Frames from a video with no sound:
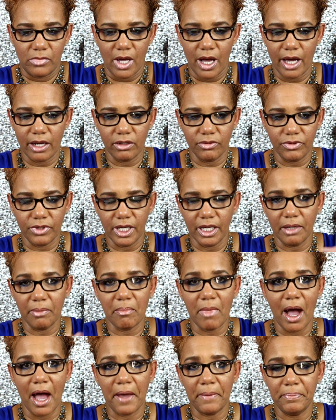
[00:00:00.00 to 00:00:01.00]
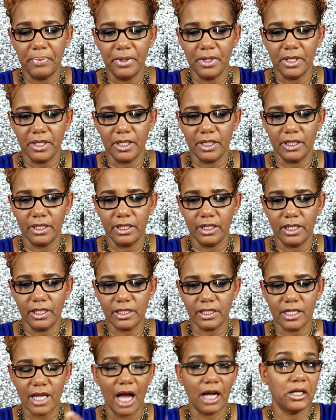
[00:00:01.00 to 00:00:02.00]
I don't think, in my opinion,
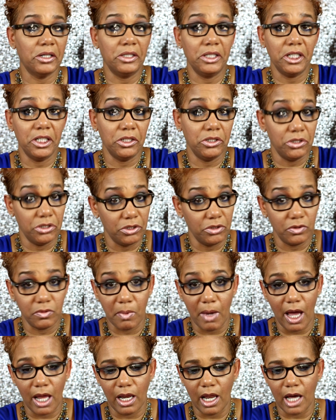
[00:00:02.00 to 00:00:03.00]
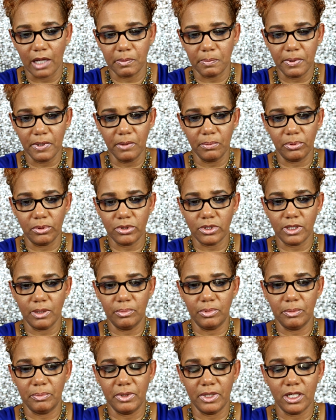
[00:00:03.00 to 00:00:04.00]
it's not going to get used by a lot of people
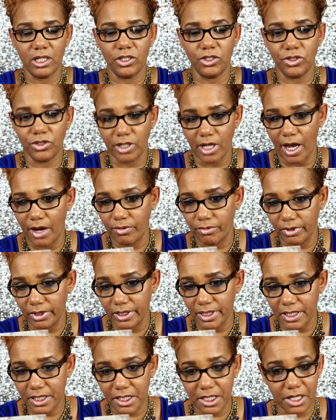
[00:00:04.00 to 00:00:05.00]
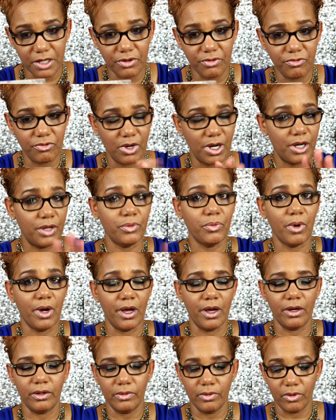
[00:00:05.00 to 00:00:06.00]
simply because you can't really see very
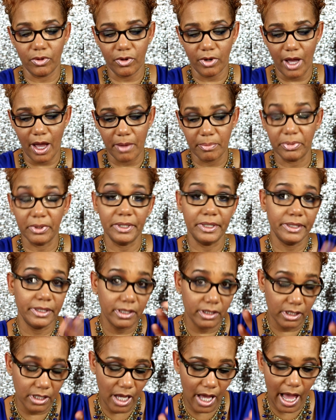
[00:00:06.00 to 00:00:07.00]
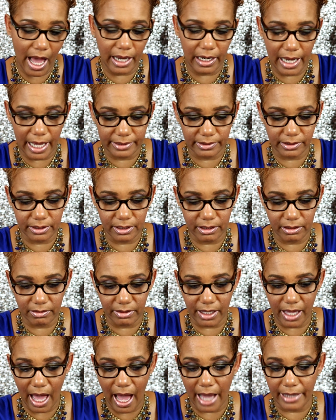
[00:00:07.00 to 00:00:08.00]
well, okay? But I like
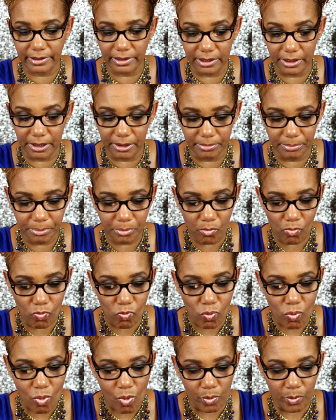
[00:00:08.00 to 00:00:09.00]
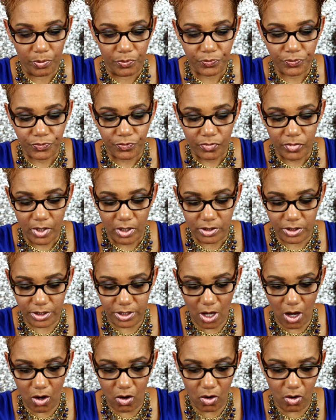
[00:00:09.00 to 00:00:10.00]
the idea.
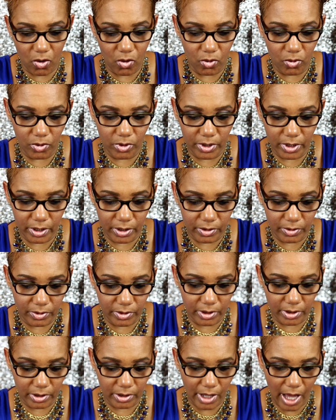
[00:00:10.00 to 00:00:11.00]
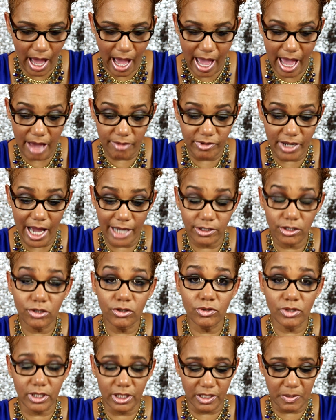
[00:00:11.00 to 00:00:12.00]
So I have not
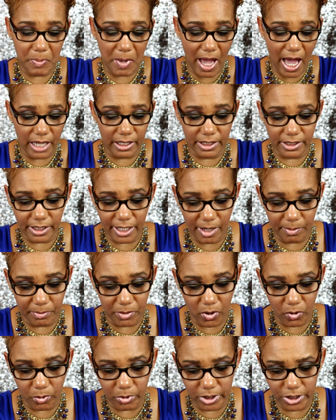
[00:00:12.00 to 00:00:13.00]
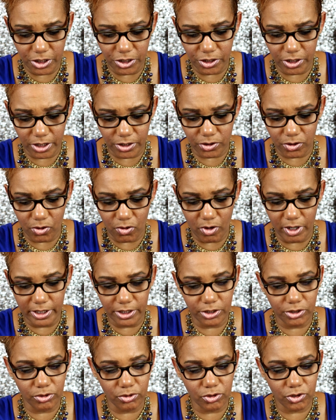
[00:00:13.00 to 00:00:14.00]
used this palette yet, but we're just
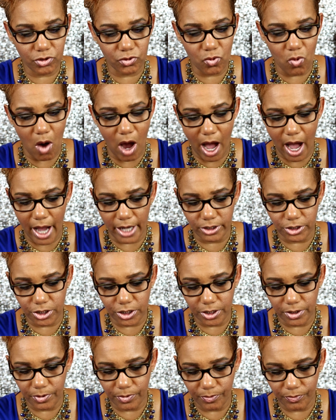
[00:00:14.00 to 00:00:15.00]
going to swatch